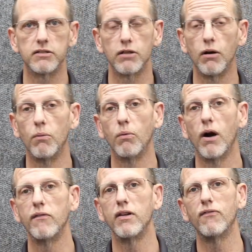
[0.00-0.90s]
So
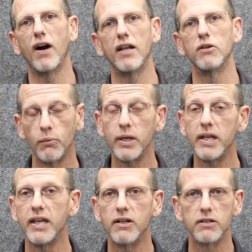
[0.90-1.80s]
wherever you find the weed
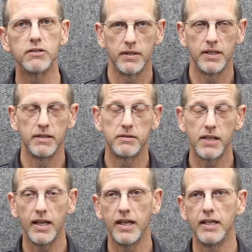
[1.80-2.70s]
eaters, the
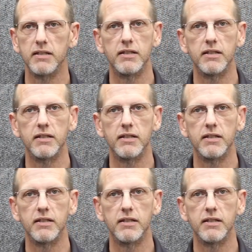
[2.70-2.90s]
seed,